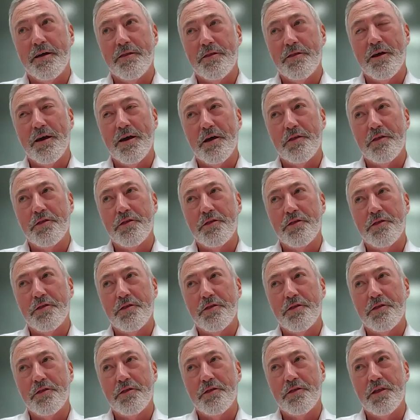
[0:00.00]
I
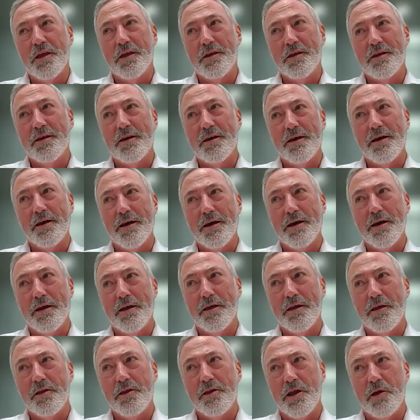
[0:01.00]
think
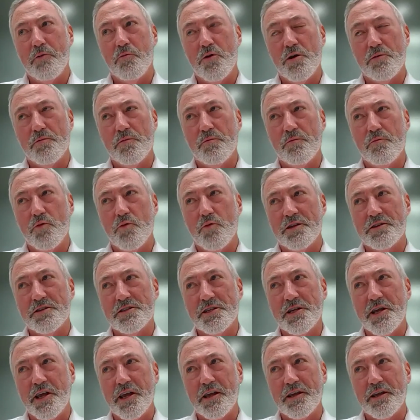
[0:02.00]
what you're
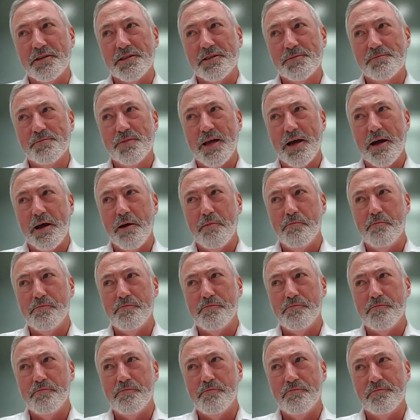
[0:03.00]
seeing is
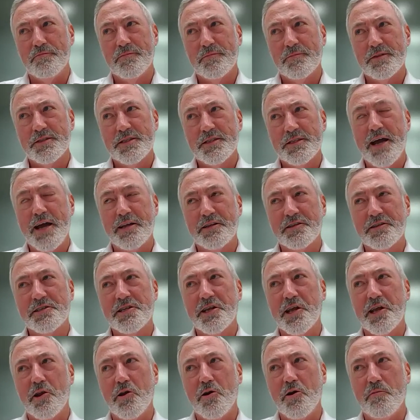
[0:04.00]
starting to
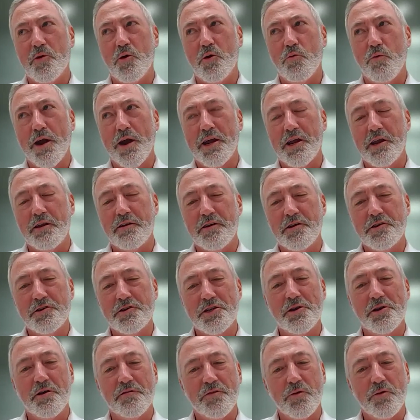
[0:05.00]
see a lot more
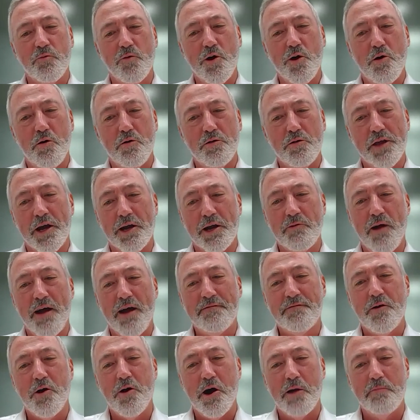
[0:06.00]
recognition of the role that
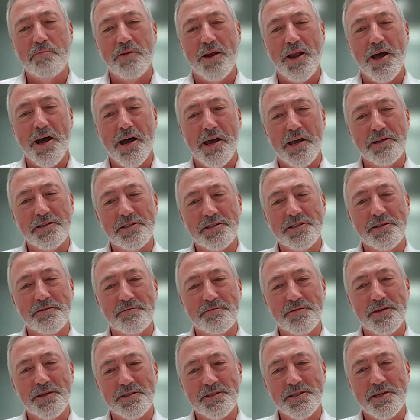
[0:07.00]
graphite plays
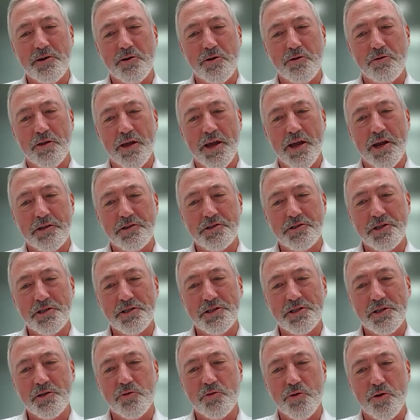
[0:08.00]
in this whole energy
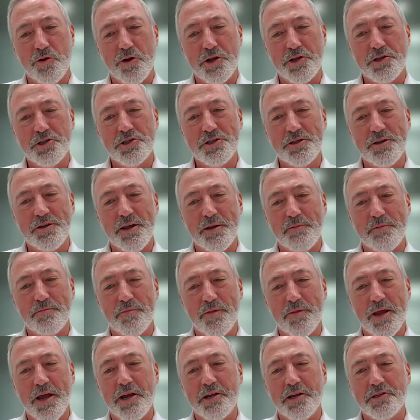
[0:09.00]
storage
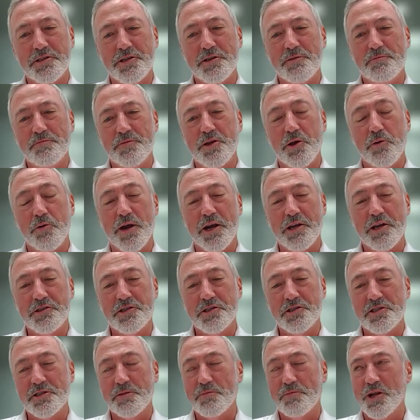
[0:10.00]
and new
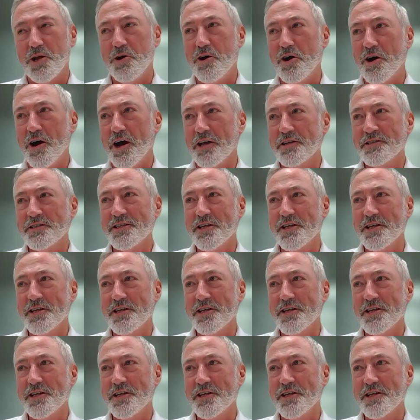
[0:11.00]
energy supply.